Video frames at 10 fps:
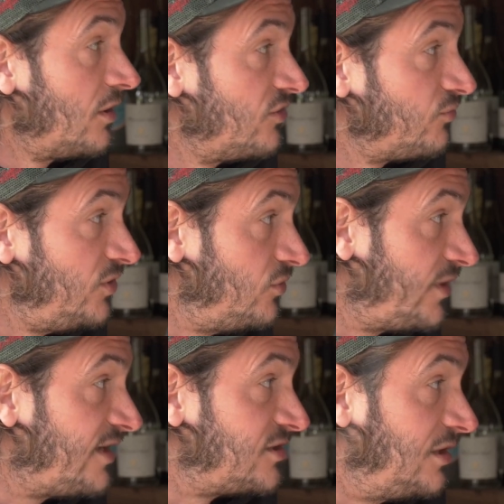Because we all
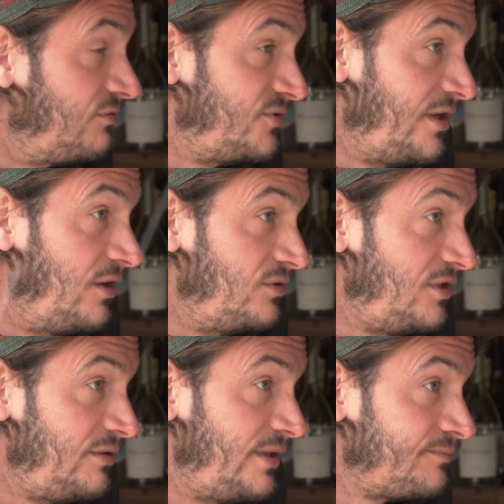get slower as you get older,
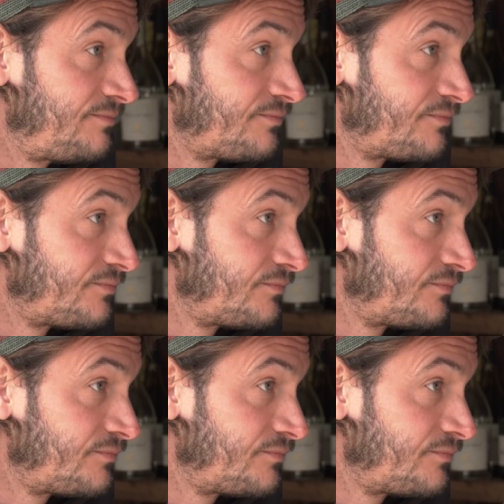don't we? Yeah.